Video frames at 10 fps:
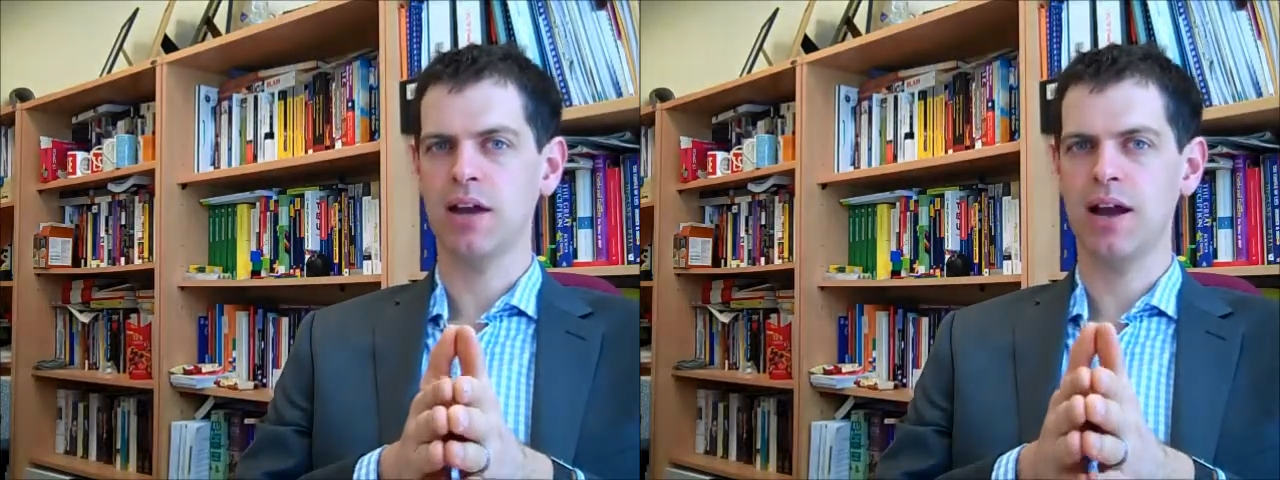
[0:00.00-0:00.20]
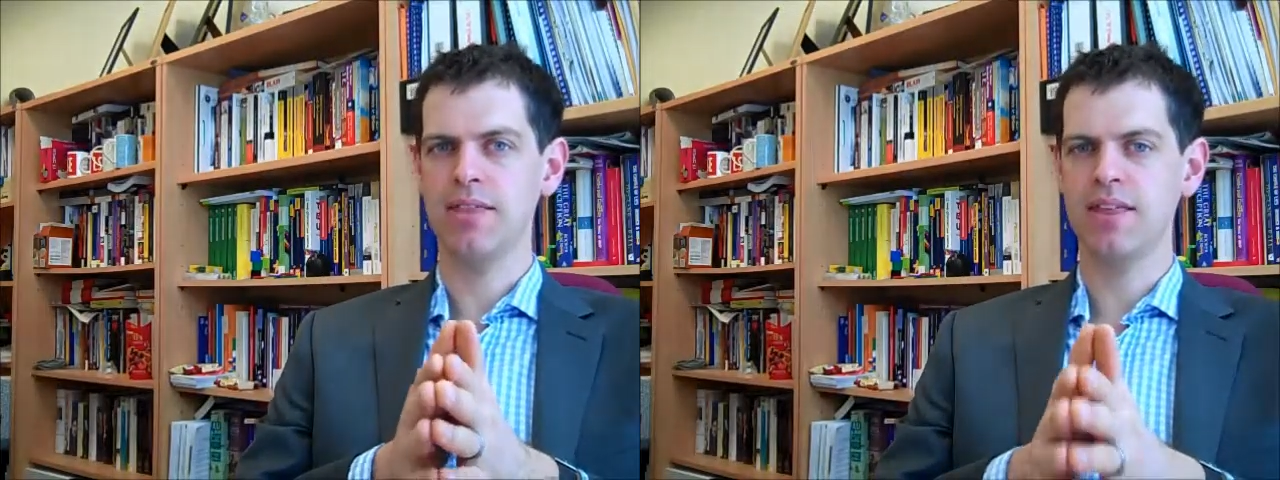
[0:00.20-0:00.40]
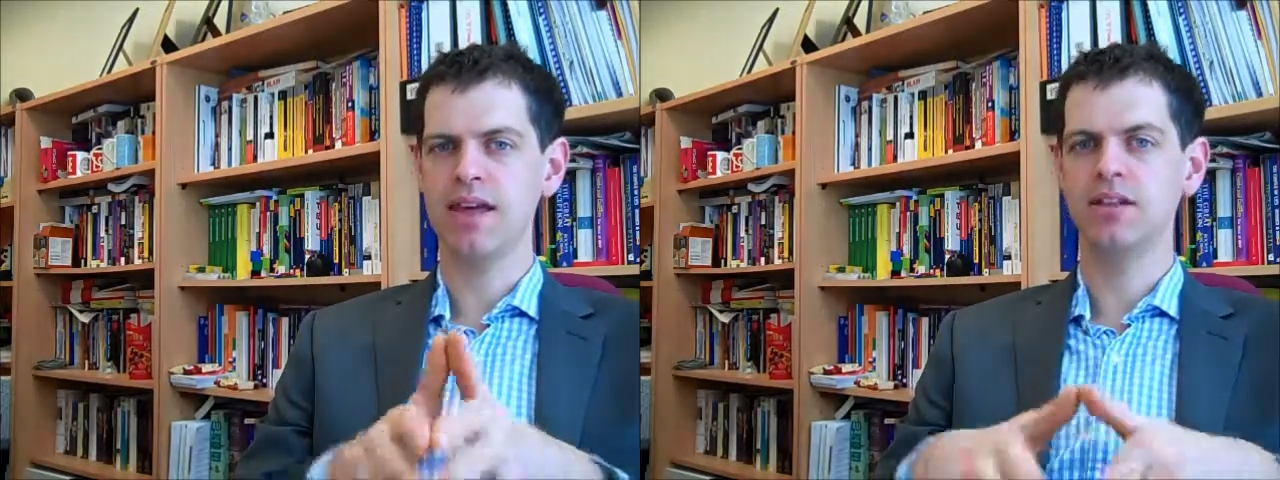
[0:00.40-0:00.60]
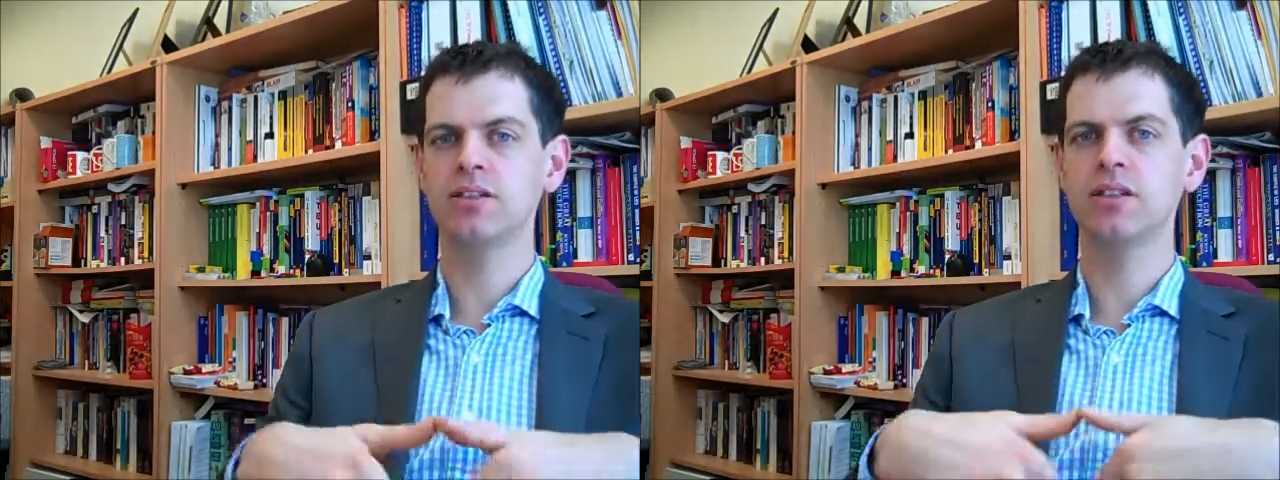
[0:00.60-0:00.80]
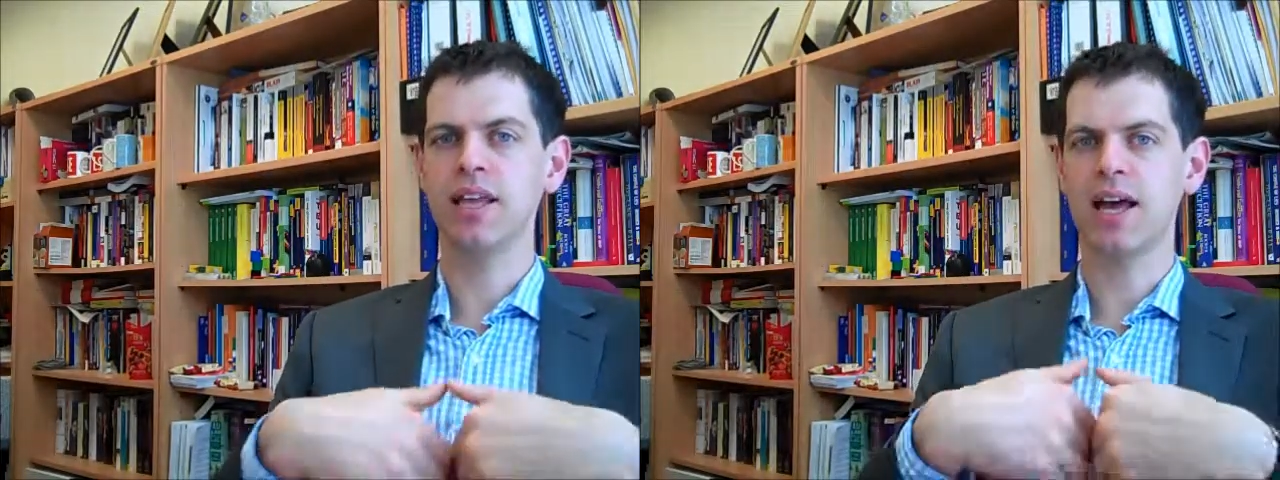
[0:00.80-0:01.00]
and then
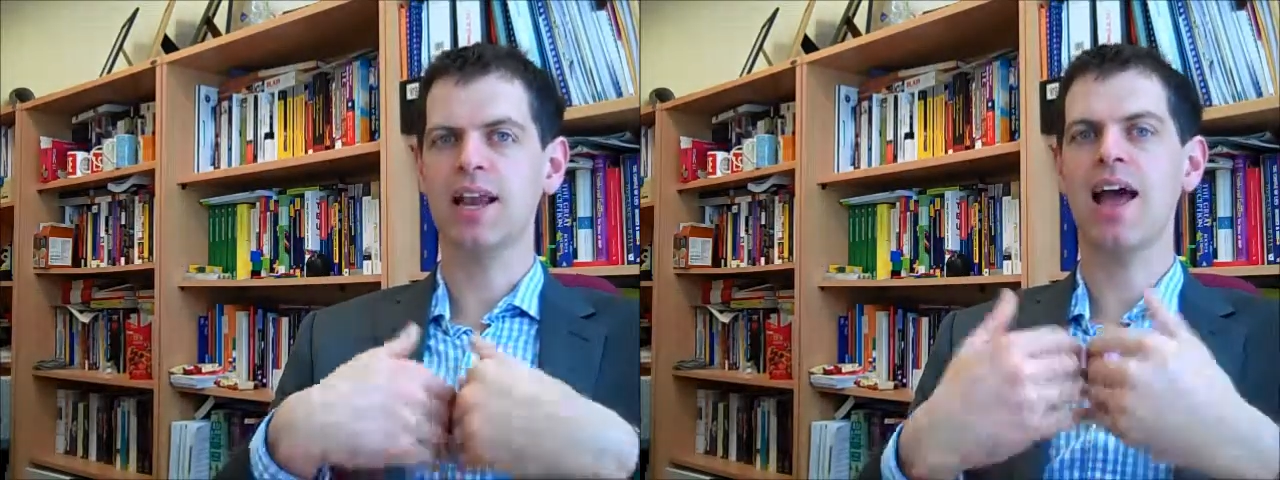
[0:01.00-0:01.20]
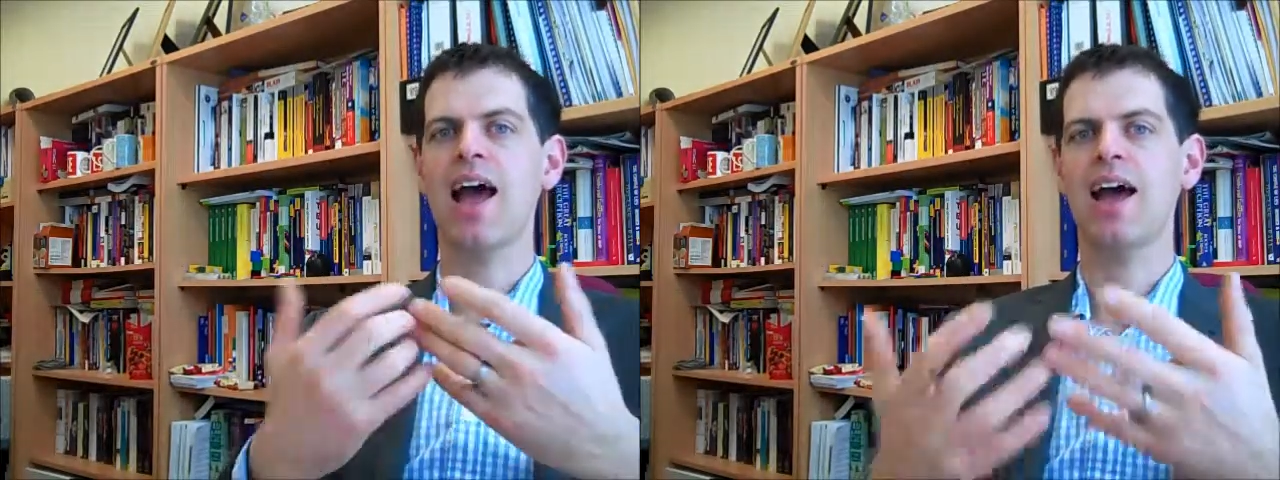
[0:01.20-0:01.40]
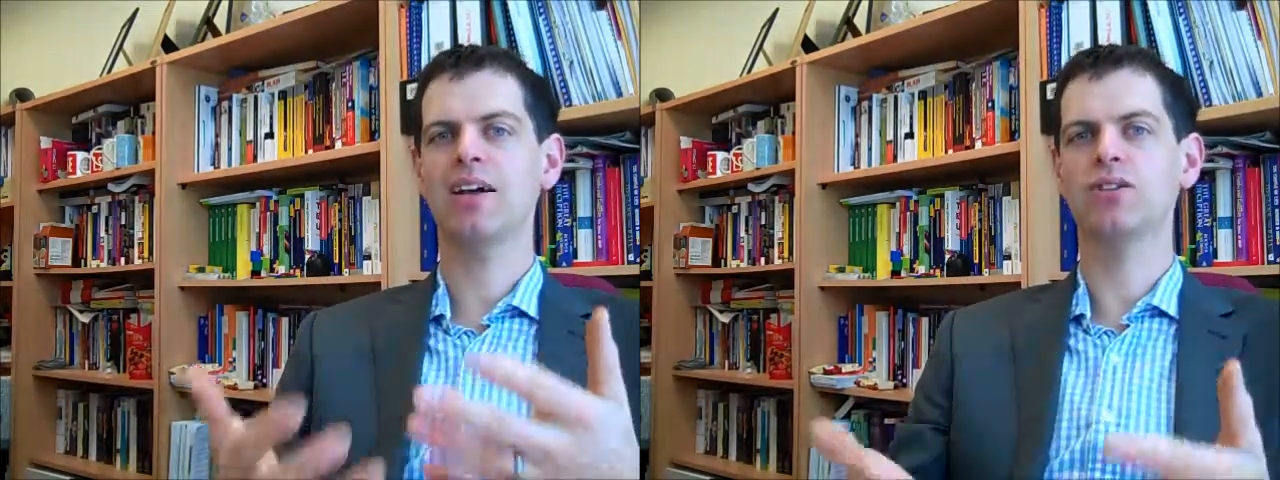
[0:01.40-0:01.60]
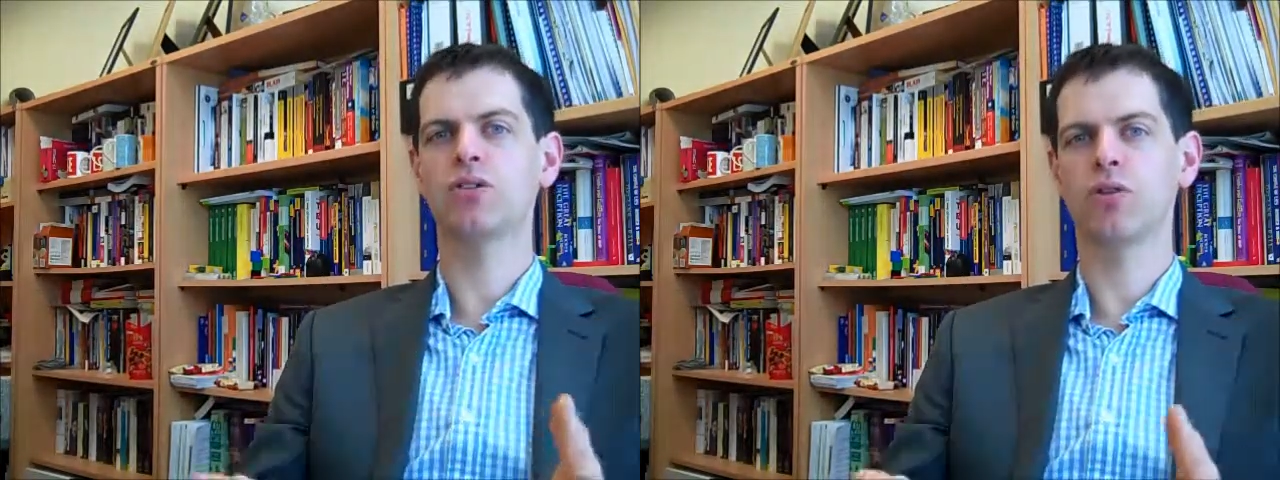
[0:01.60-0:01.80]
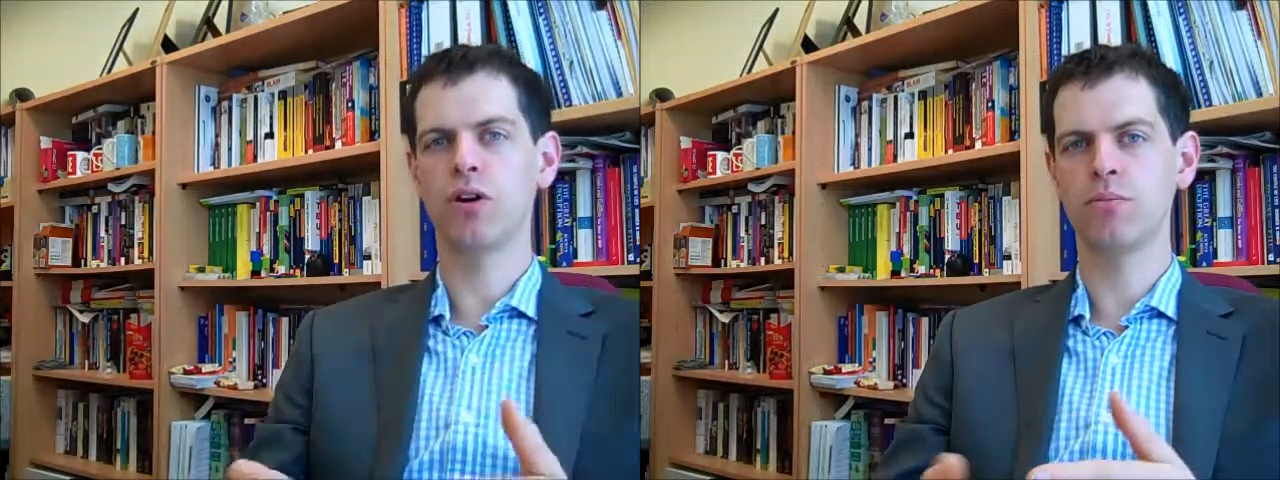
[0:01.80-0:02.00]
to that add
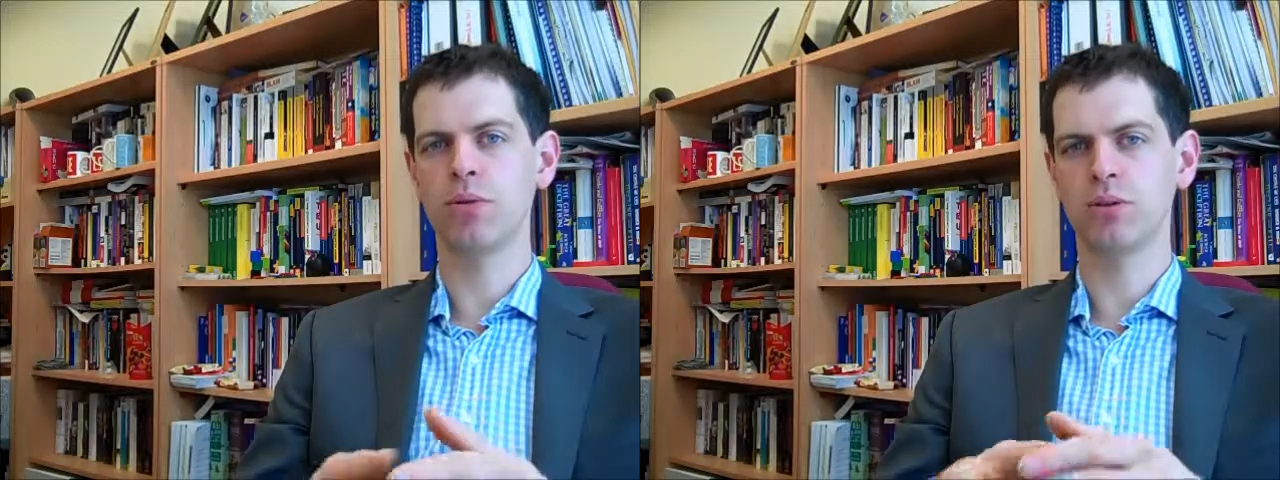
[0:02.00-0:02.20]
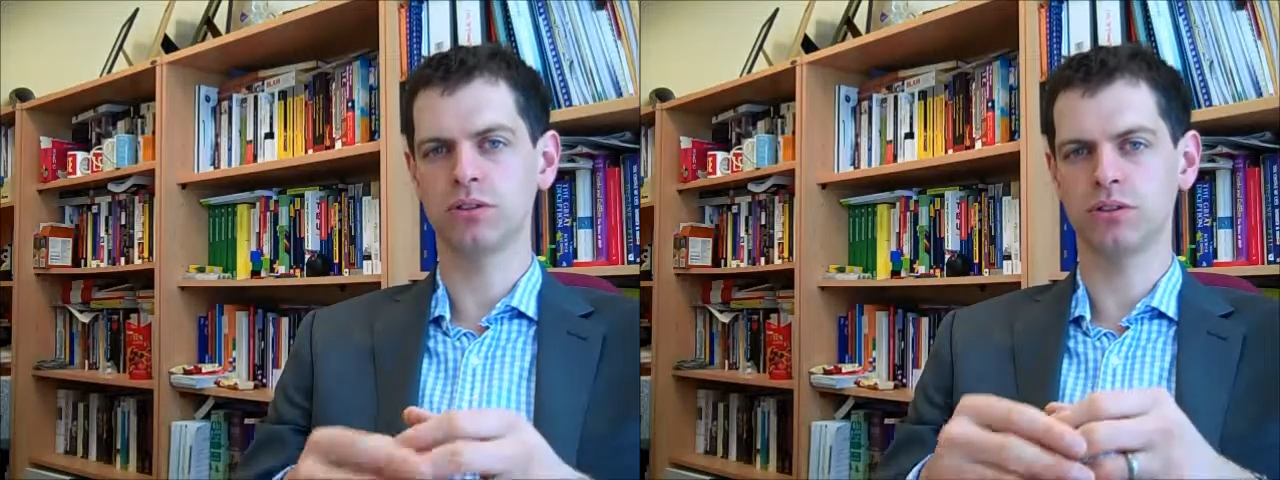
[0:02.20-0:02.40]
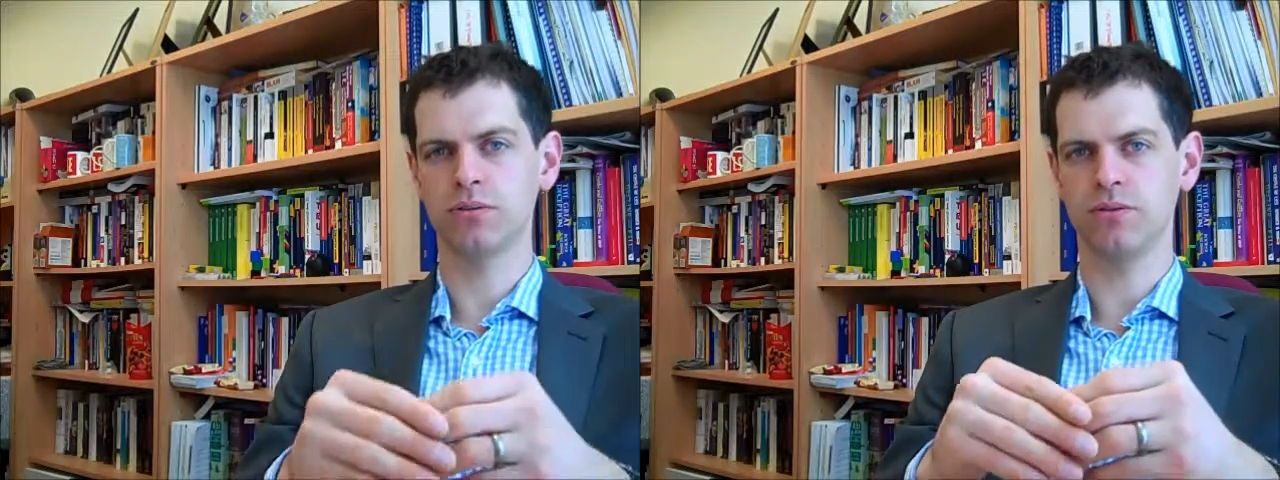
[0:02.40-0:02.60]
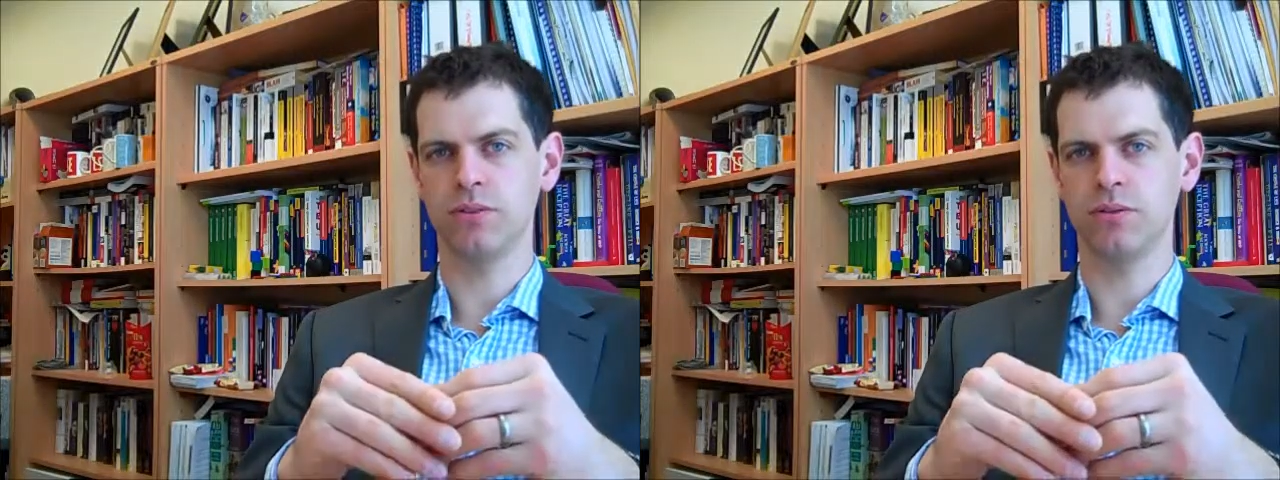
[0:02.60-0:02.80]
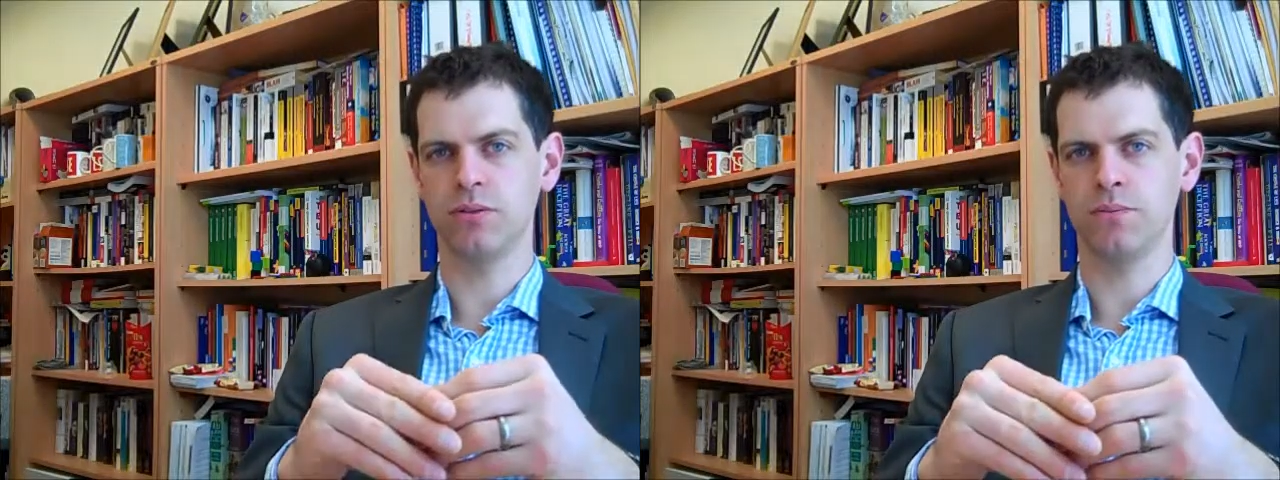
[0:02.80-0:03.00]
your own points of view.